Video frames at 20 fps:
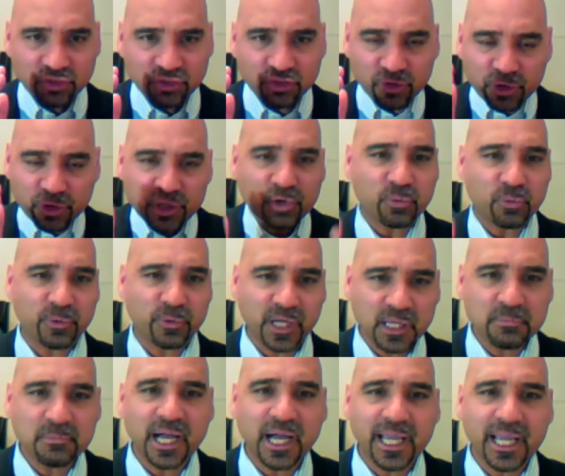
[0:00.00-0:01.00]
so make sure
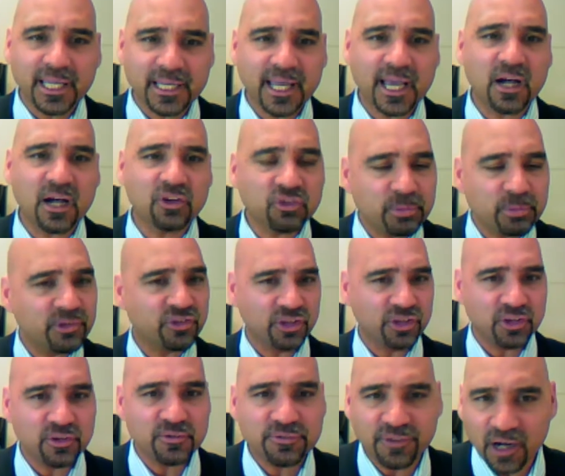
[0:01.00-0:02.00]
you read my
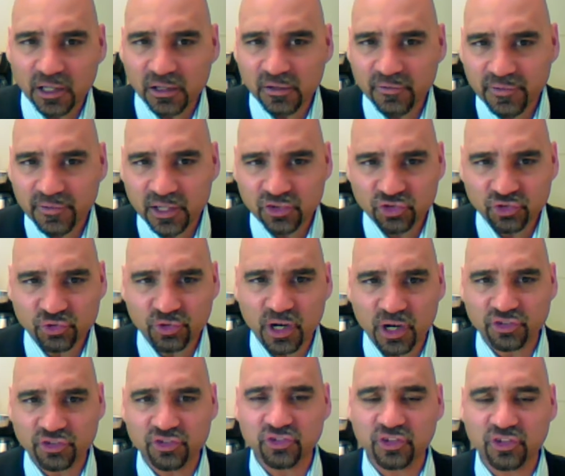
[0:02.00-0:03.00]
announcements and you follow
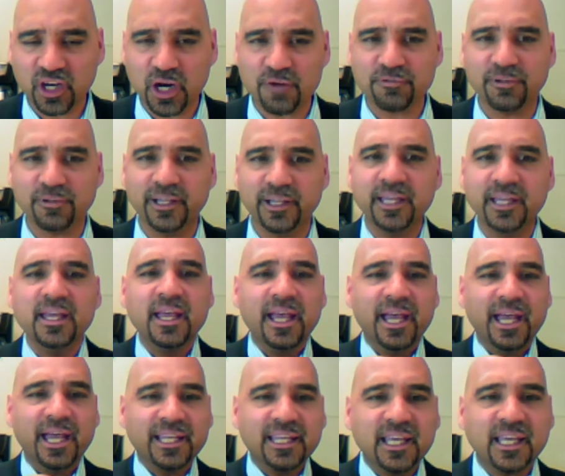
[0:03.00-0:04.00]
the instructions
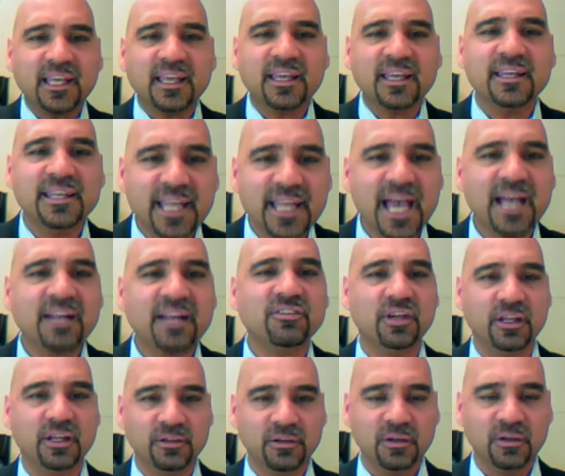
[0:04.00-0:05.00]
carefully and get
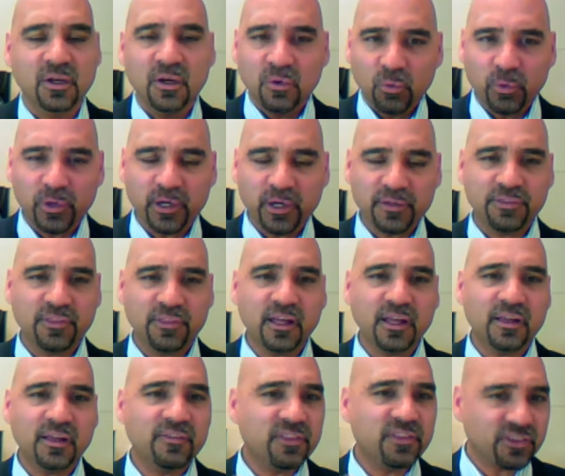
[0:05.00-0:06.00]
connected
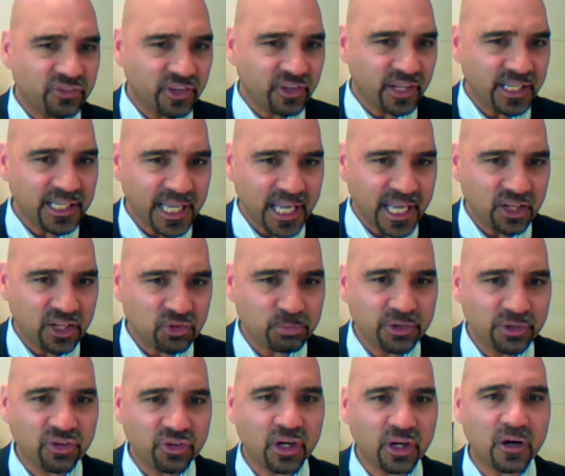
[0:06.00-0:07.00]
with the
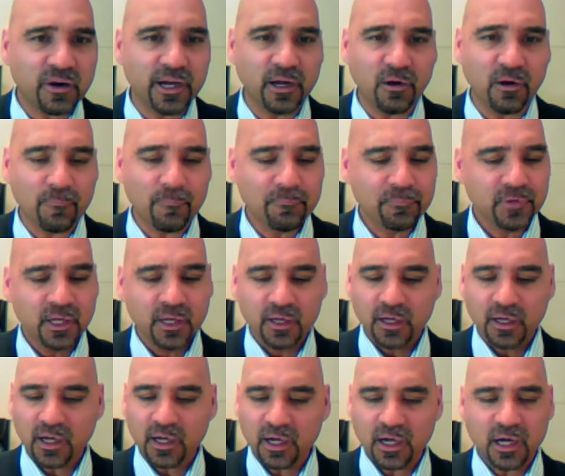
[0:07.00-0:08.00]
Cengage material.